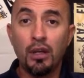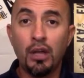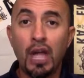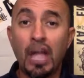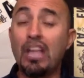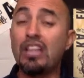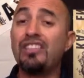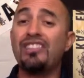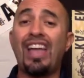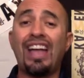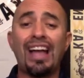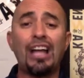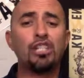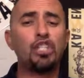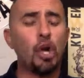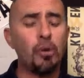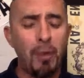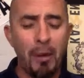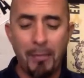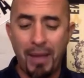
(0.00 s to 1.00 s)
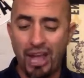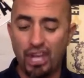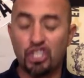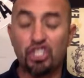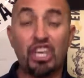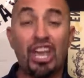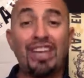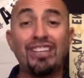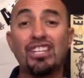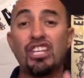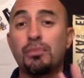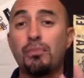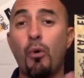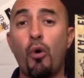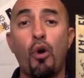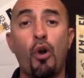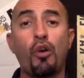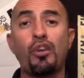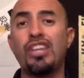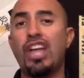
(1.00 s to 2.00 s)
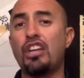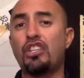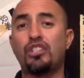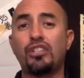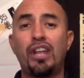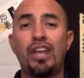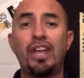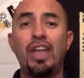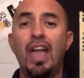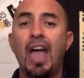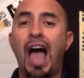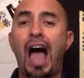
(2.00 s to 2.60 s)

And it's like I told my man Shane this morning or yesterday.